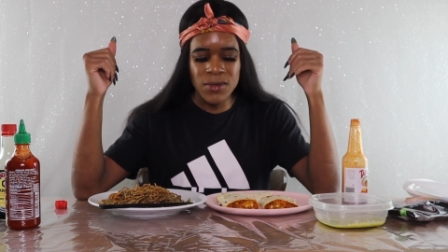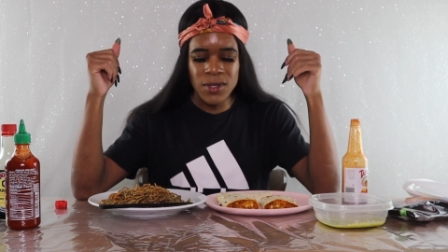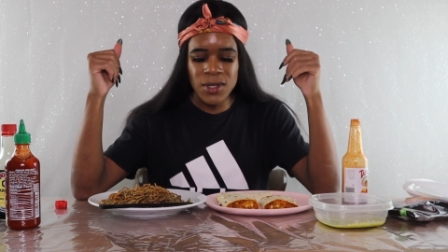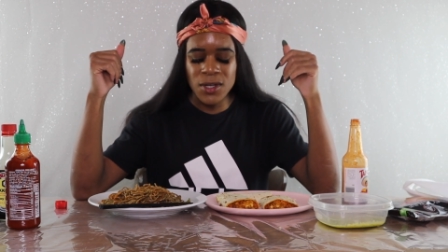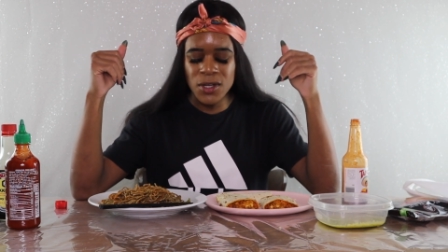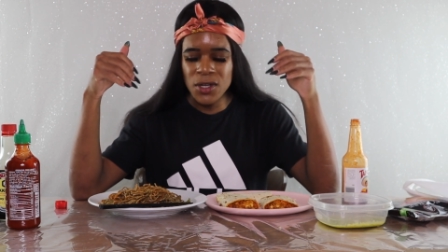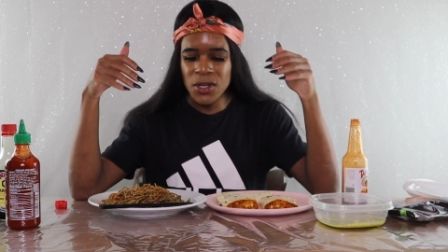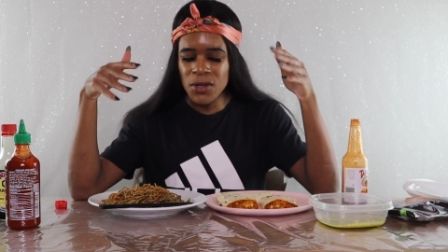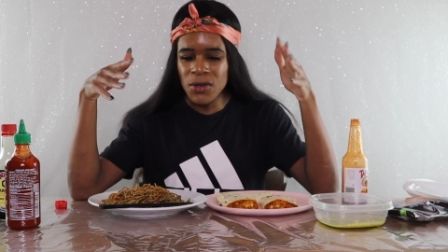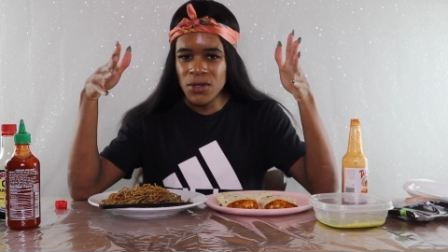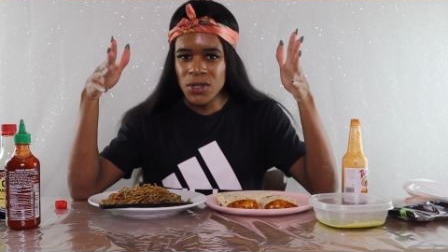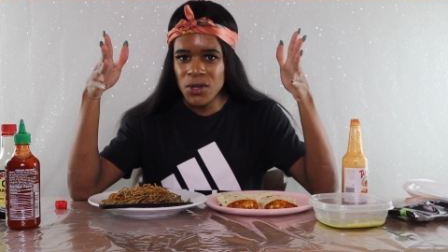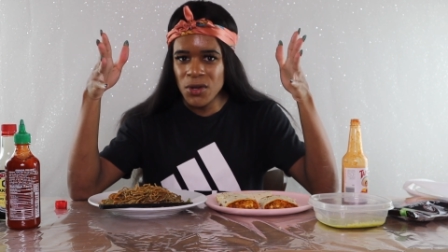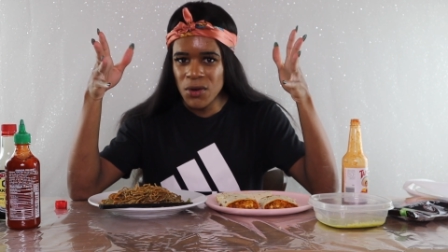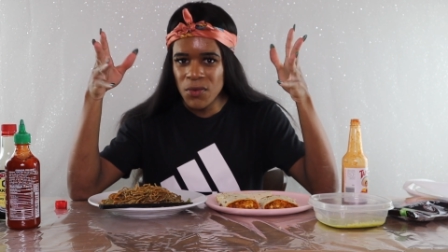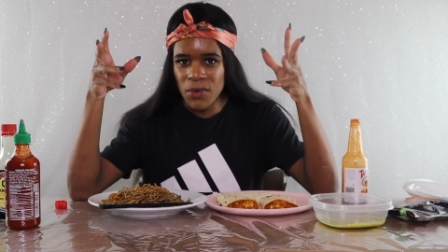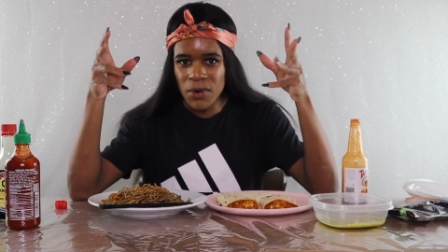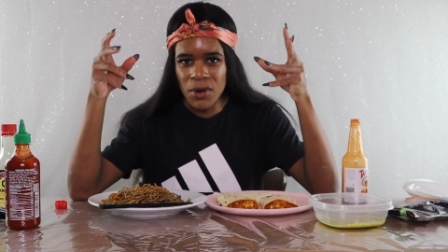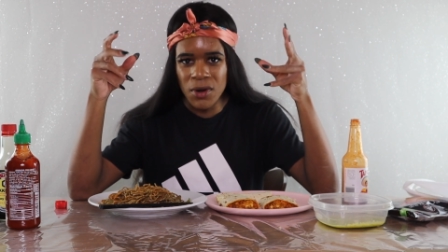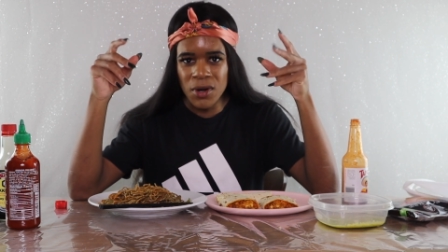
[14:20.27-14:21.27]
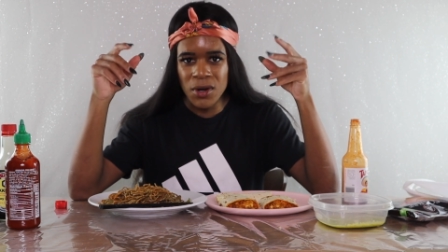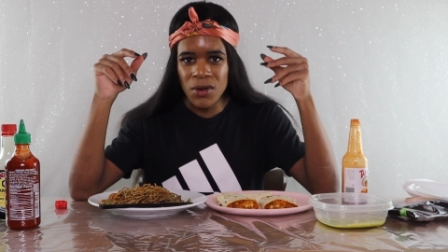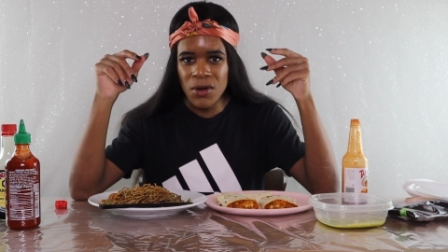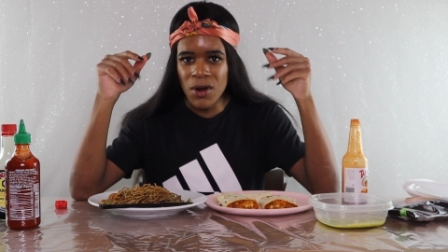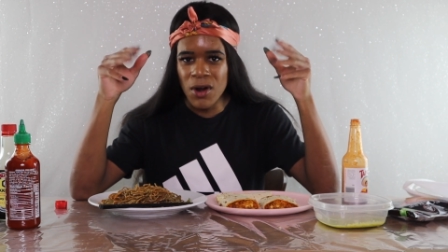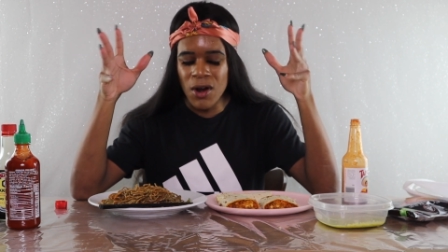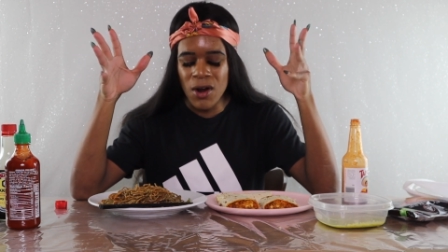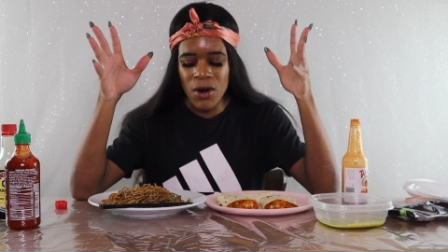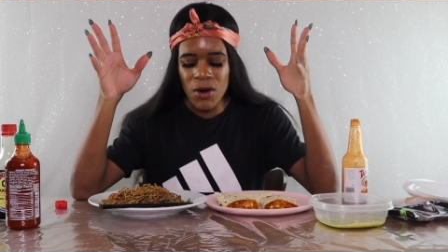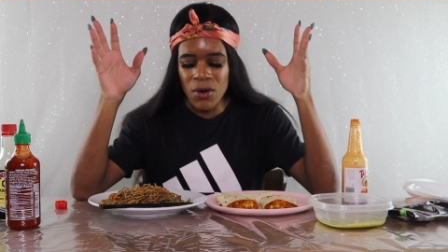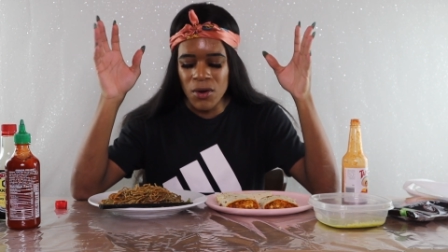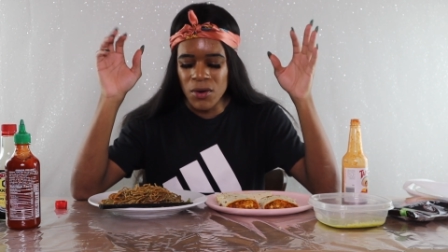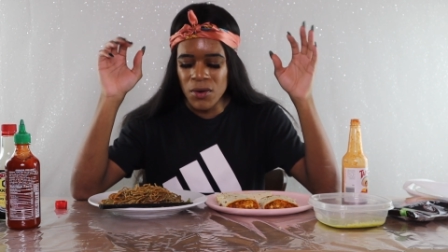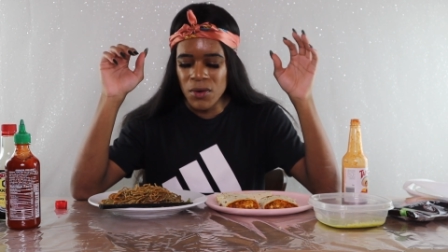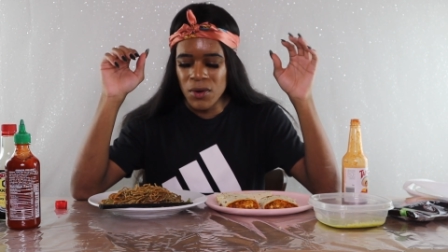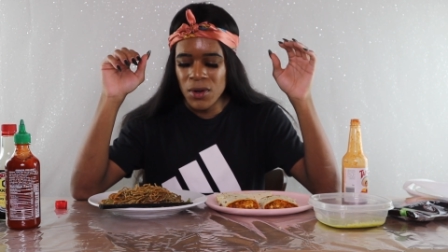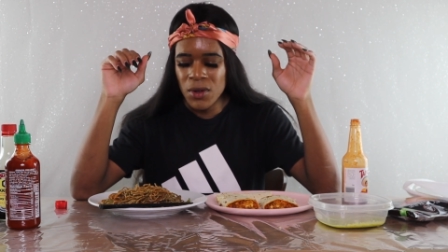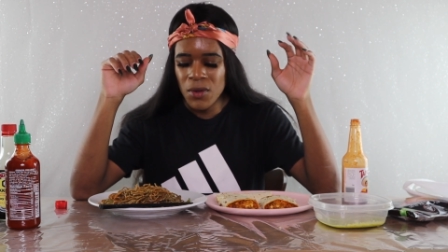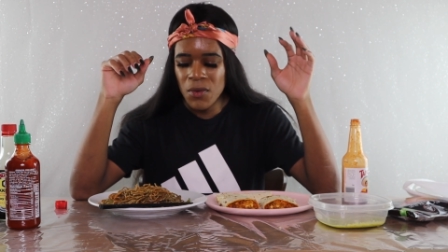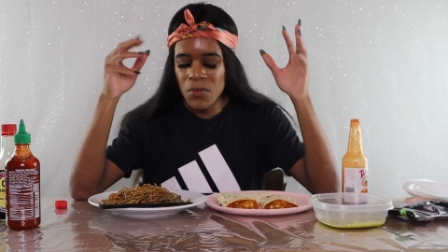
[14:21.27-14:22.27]
the YouTuber
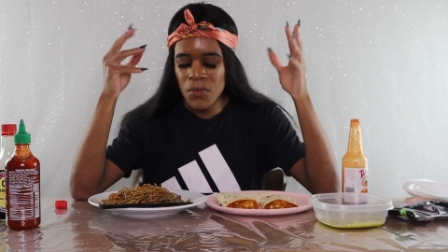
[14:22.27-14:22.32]
girl